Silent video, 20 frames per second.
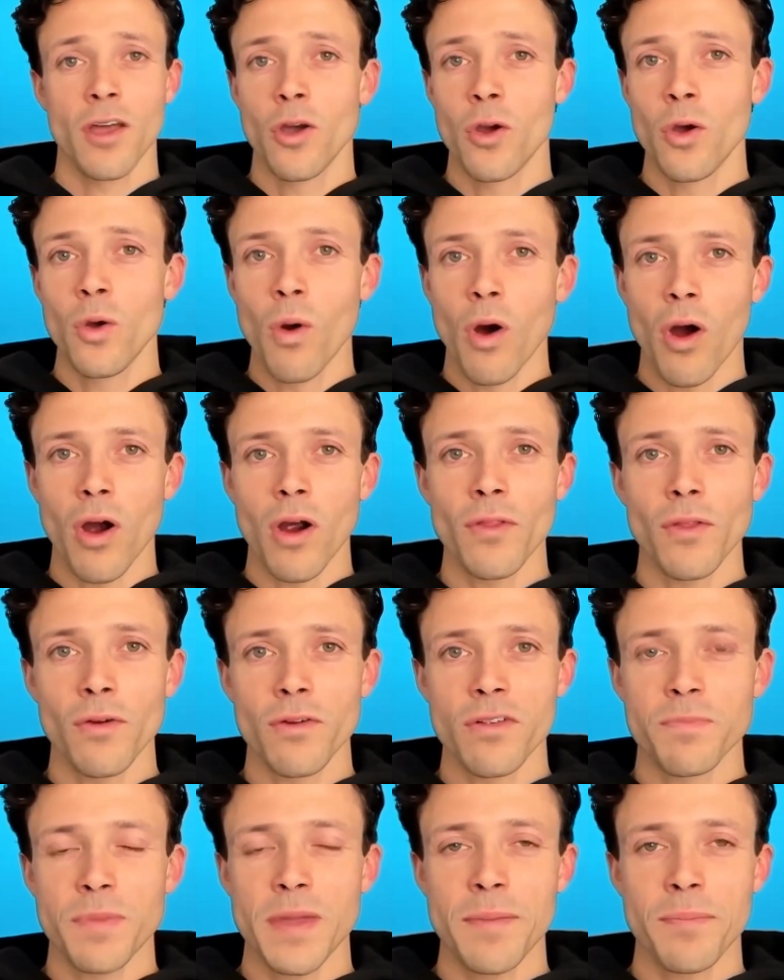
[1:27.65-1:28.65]
Who are
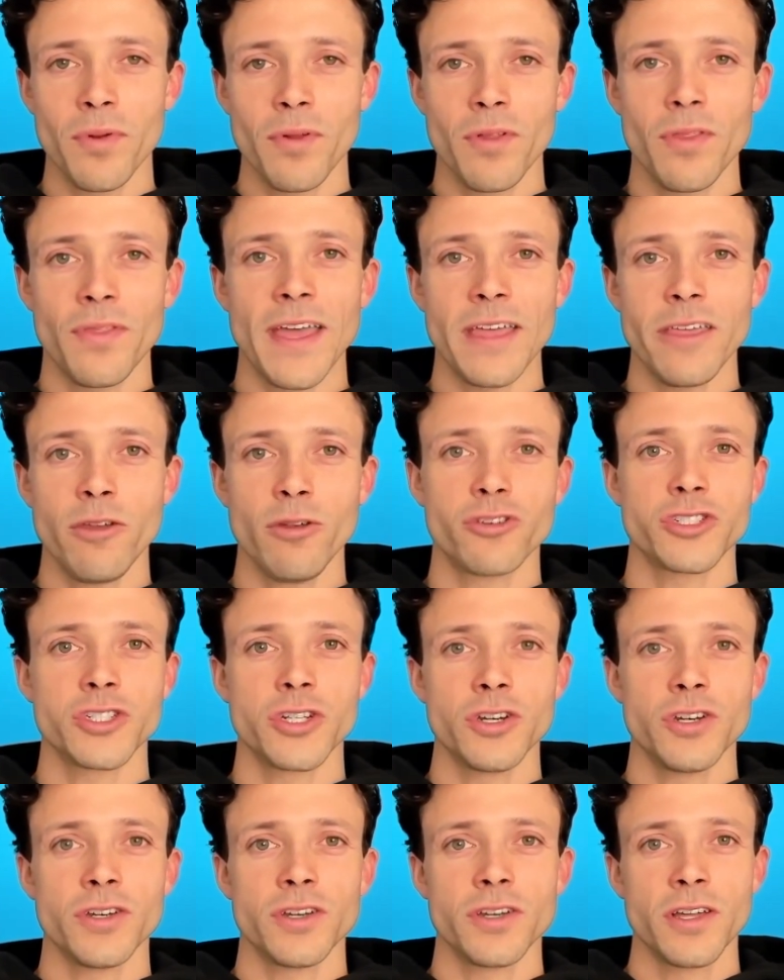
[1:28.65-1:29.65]
those people that you
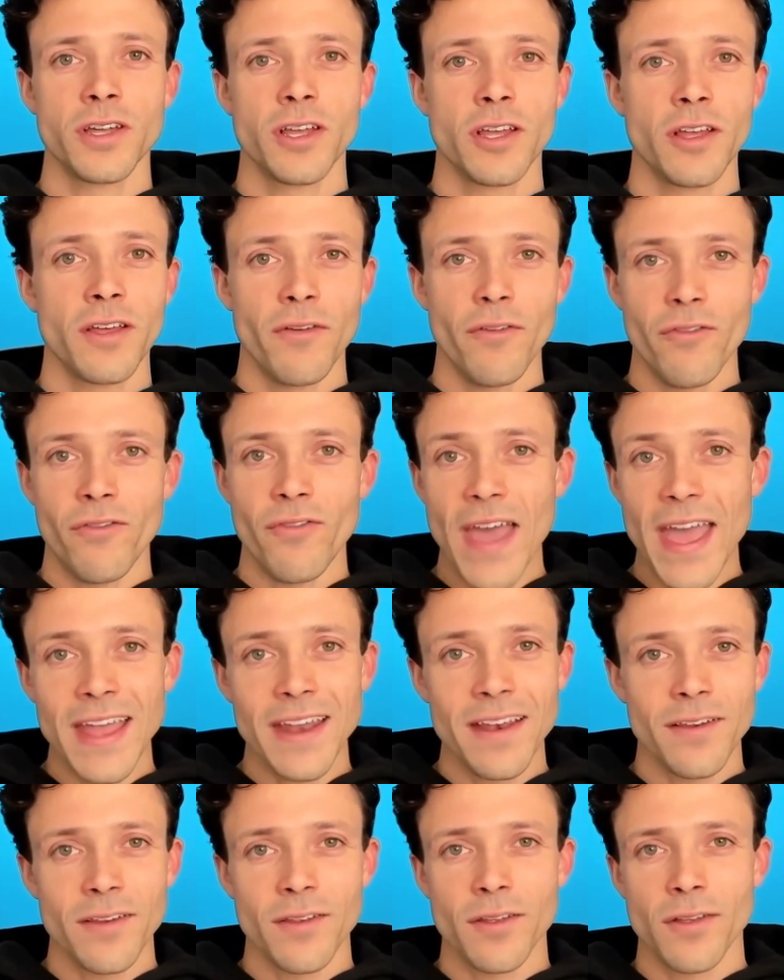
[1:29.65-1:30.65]
should vet,
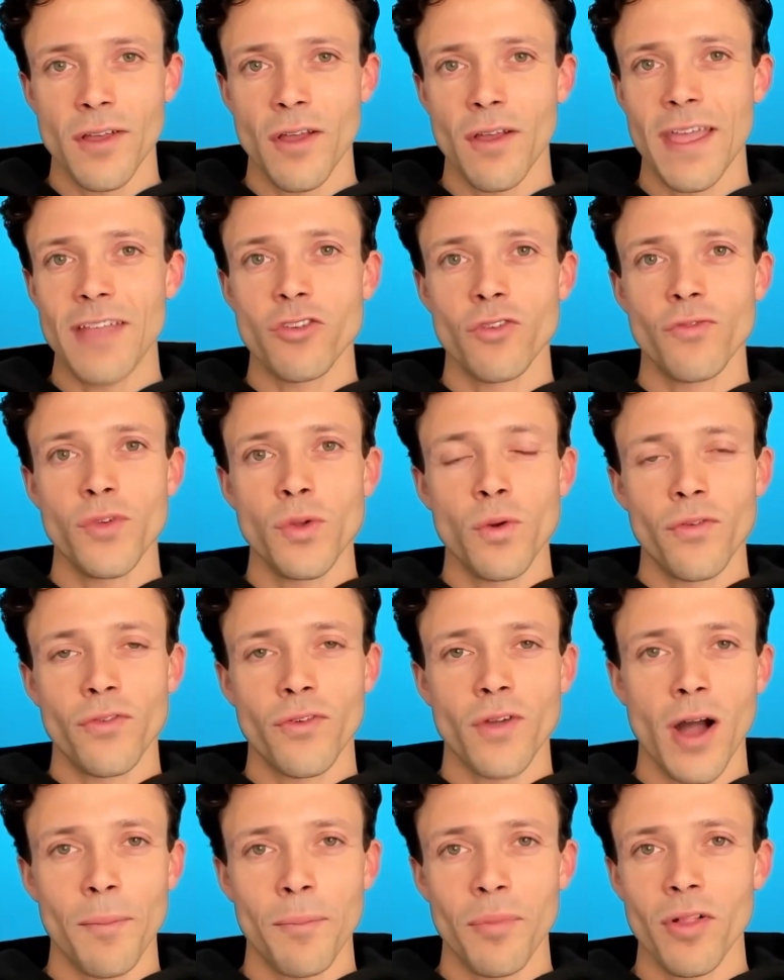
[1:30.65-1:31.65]
interview a
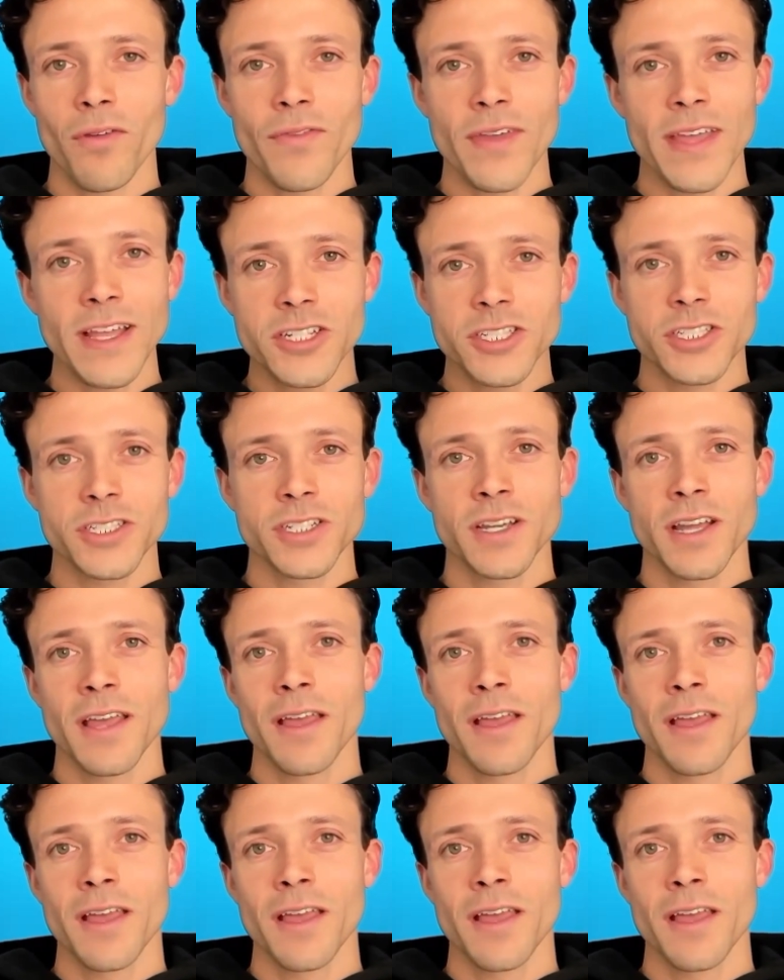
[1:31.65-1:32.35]
couple of each?